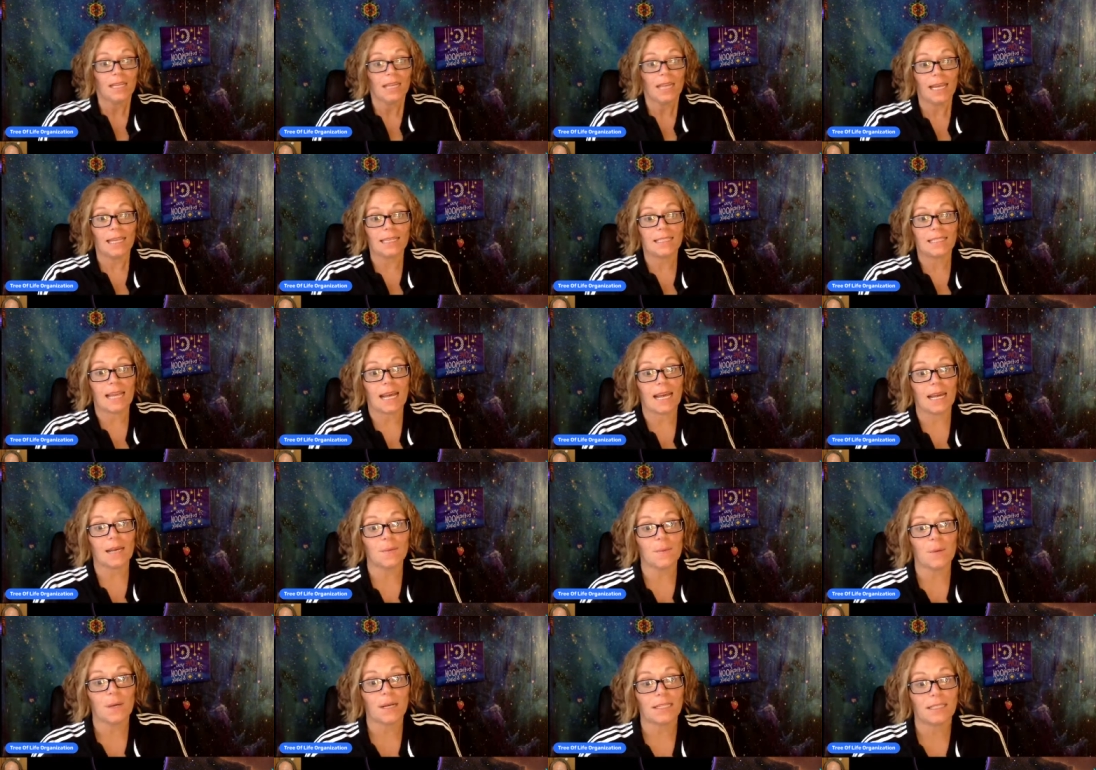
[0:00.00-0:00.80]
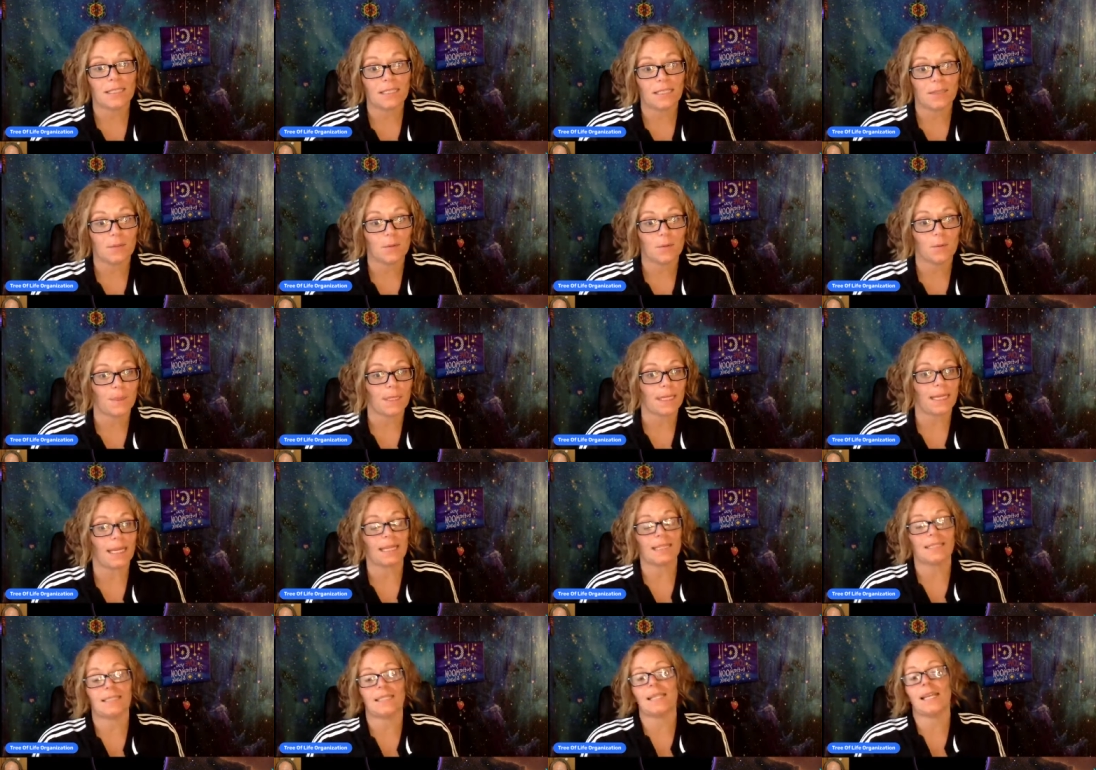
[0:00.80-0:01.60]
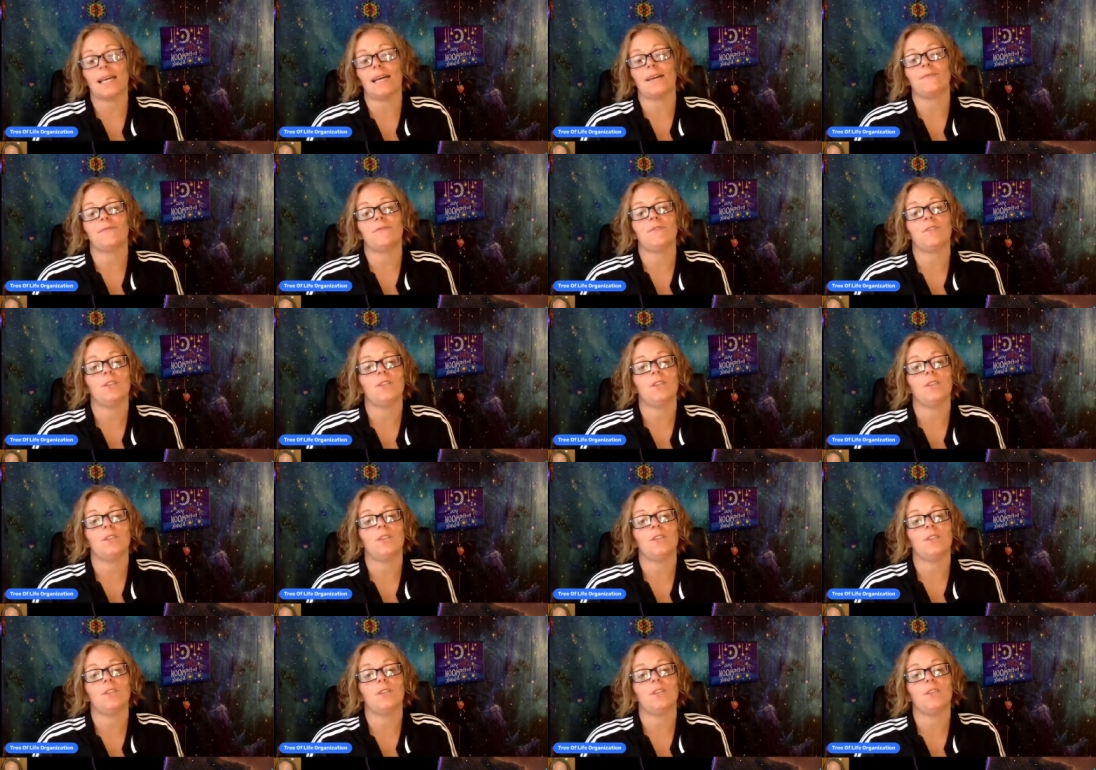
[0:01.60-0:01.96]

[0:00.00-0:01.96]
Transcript: Is the NYC will be cast live?